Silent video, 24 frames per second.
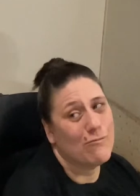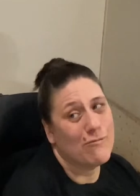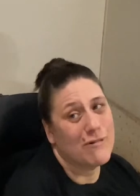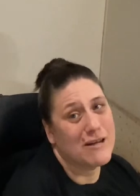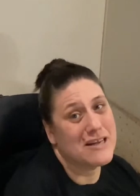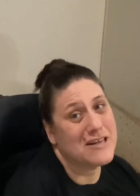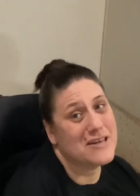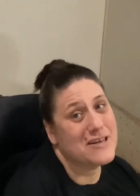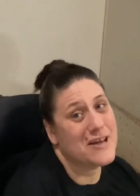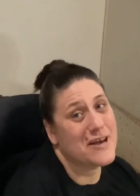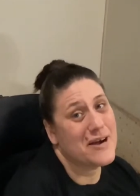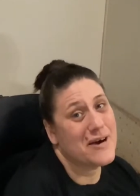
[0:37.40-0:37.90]

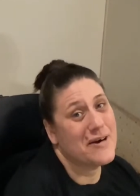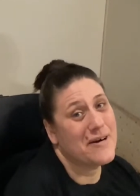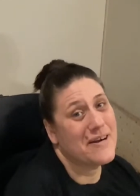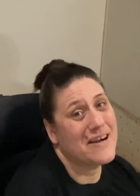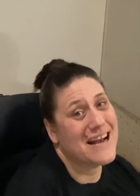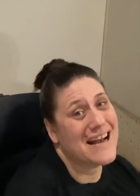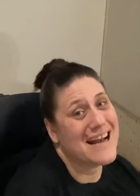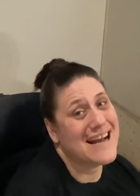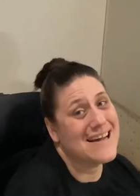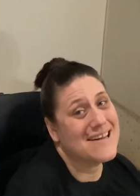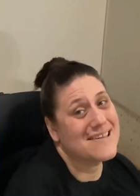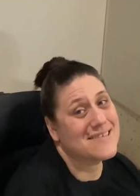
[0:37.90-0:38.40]
window
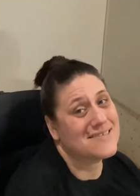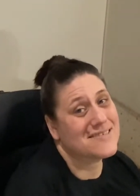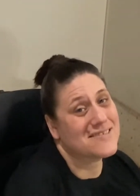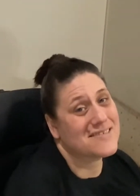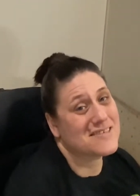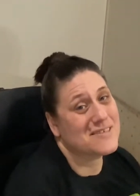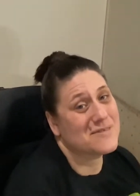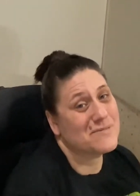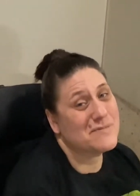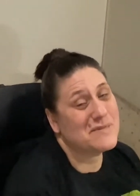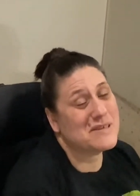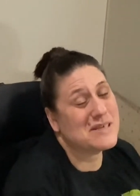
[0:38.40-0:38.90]
has
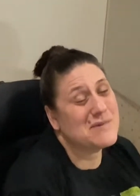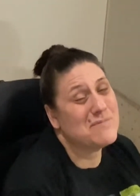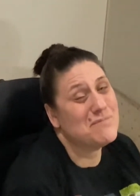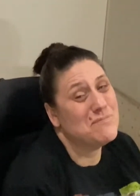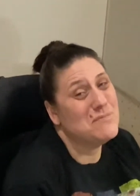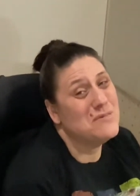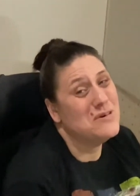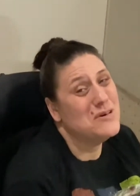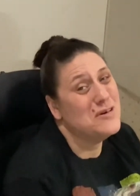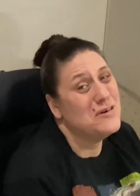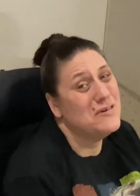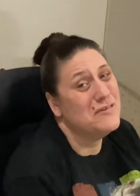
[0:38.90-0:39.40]
to be
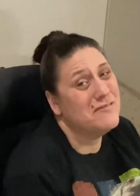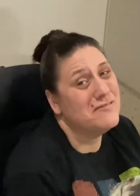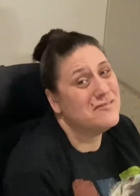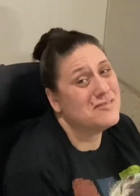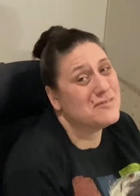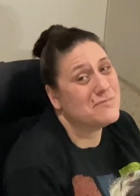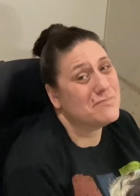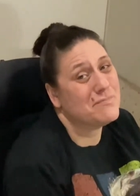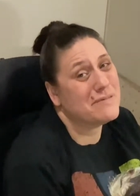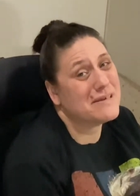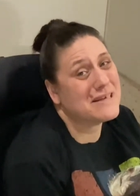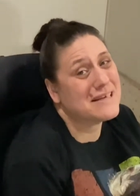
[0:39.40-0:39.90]

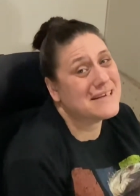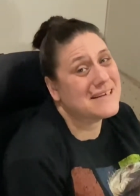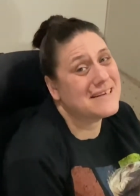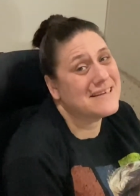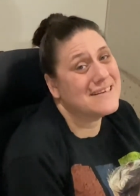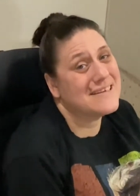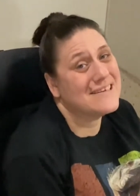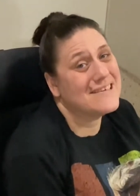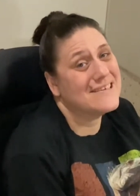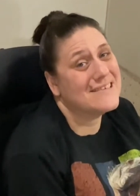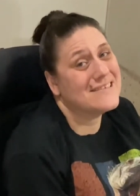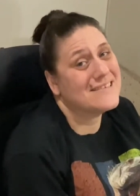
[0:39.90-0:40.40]
moved
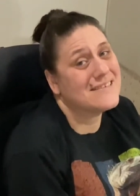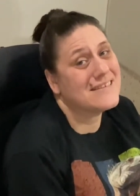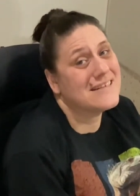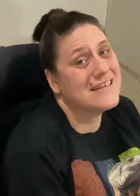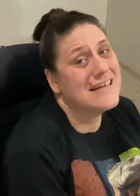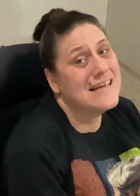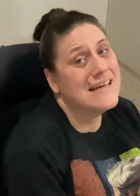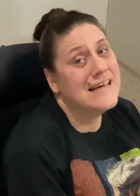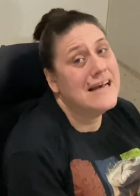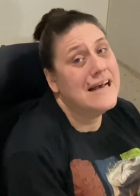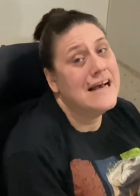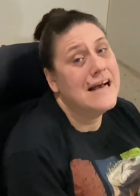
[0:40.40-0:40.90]
because
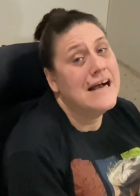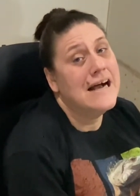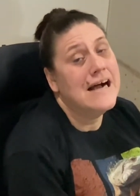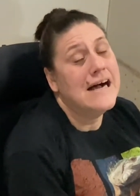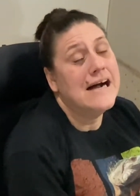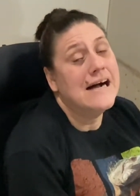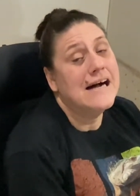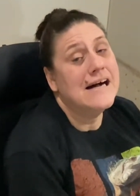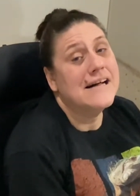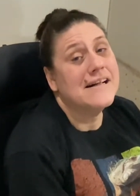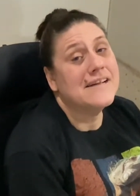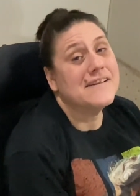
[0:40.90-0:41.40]

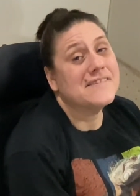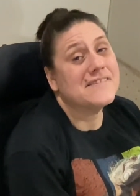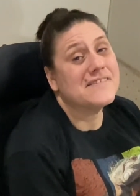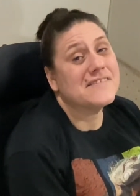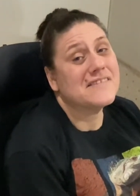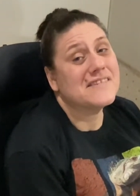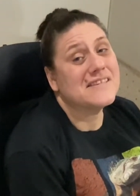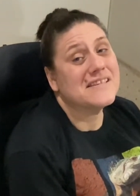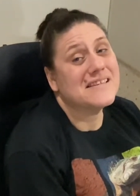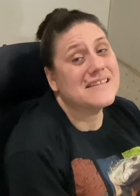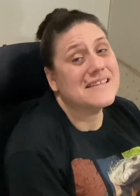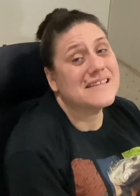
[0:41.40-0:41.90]

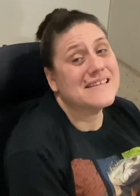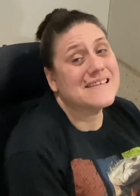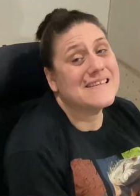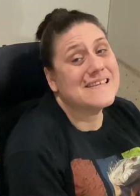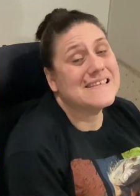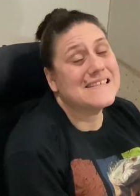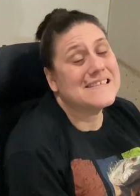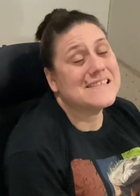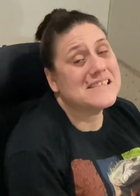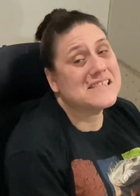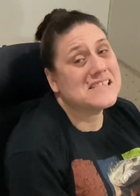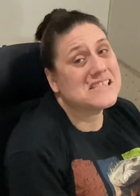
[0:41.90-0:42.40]

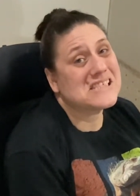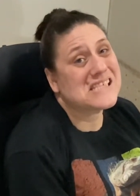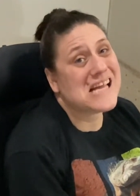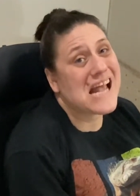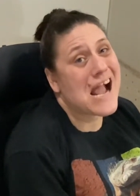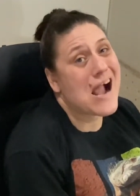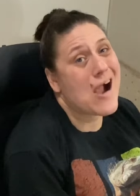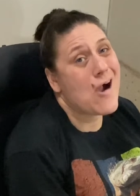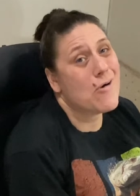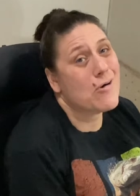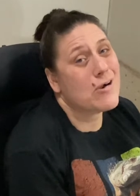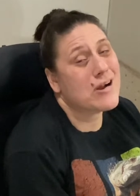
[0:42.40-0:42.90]
the
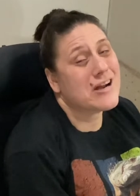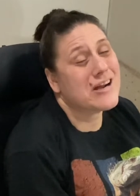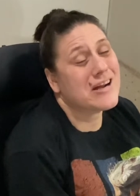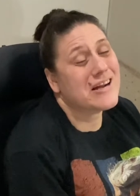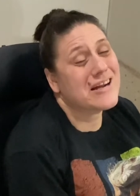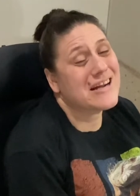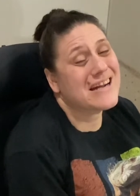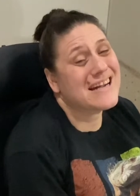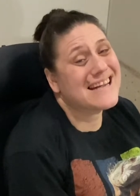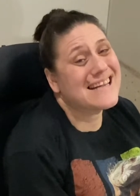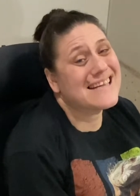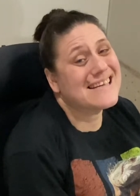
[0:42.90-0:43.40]

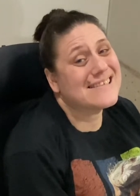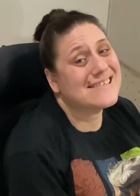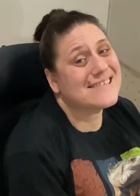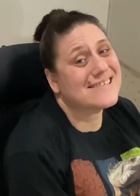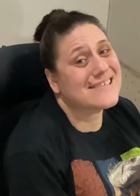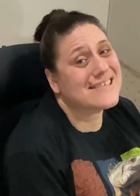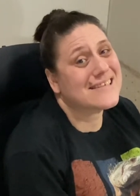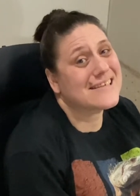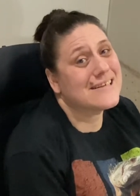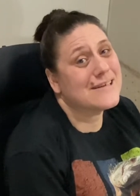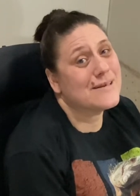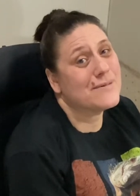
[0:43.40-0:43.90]
shower is
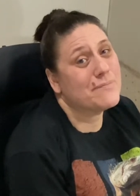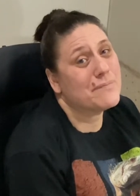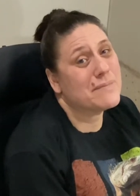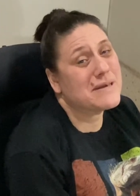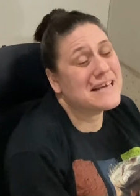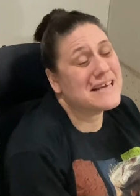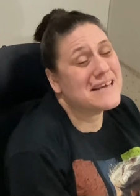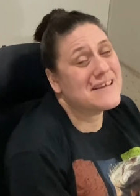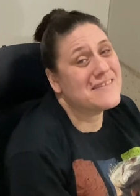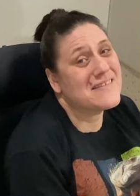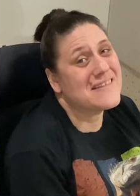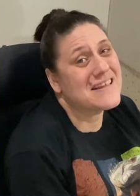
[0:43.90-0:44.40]
gonna
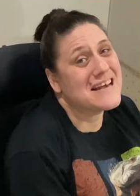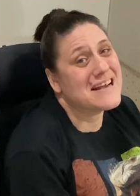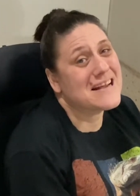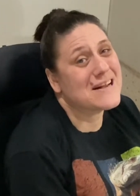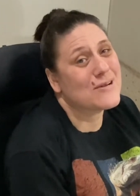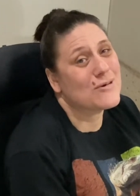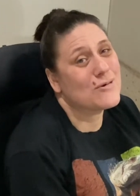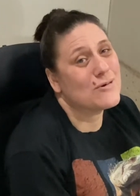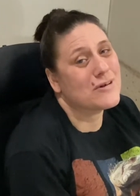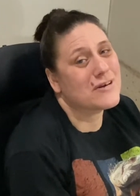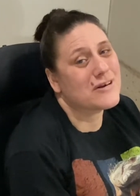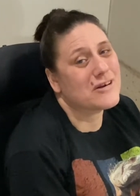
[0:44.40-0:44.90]
be in that
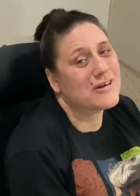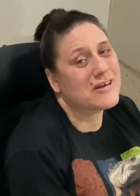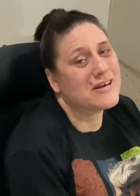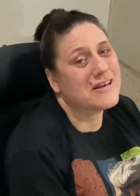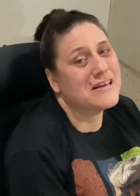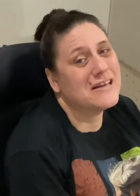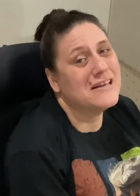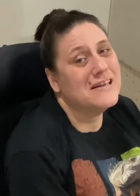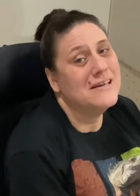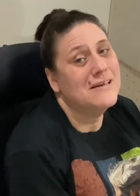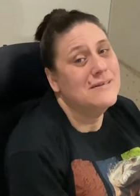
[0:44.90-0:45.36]
corner.